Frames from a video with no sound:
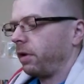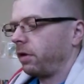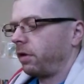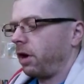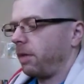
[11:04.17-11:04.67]

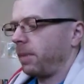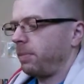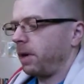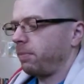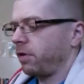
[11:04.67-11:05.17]
The law
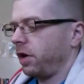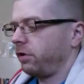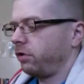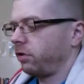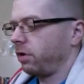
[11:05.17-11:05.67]
may be
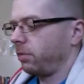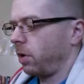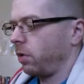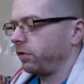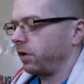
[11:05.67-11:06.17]
preached to the
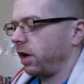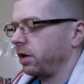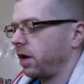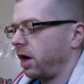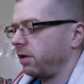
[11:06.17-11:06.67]
most
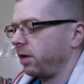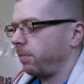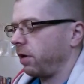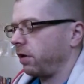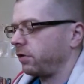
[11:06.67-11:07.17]
ungodly
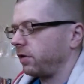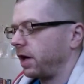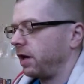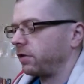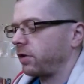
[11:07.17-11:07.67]
person,
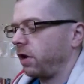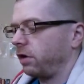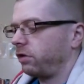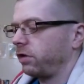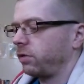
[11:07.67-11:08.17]
and his
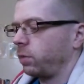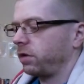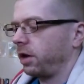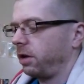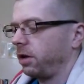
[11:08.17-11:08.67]
conscience
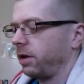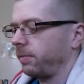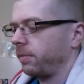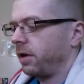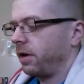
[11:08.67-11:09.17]
will tell
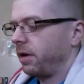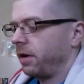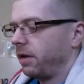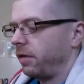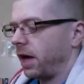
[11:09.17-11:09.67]
him.
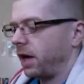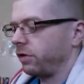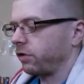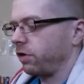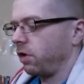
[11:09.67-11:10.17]
That
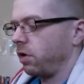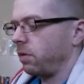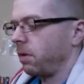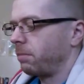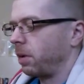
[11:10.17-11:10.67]
is
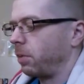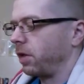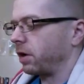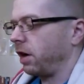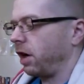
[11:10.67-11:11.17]
true. But
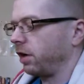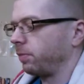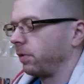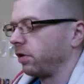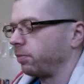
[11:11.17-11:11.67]
when the
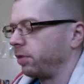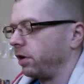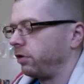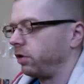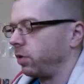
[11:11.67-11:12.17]
gospel is
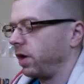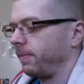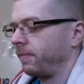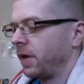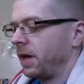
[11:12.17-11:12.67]
preached to
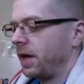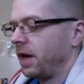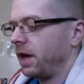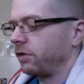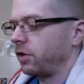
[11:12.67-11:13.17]
him,
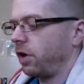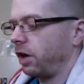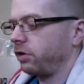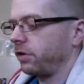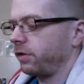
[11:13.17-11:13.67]
his
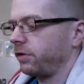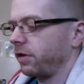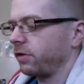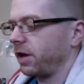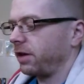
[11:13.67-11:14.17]
conscience
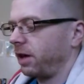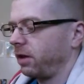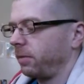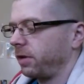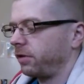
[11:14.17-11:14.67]
does not
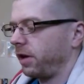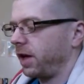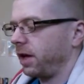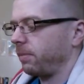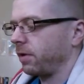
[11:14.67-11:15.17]
tell him the
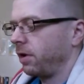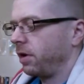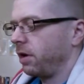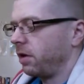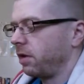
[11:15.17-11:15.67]
same.
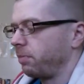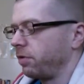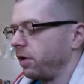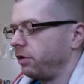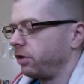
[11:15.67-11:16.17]
The
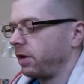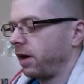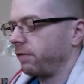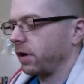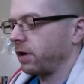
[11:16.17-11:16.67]
preaching
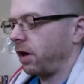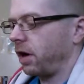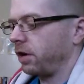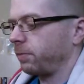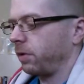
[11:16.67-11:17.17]
of the
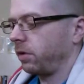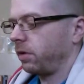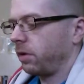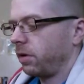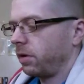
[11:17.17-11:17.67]
gospel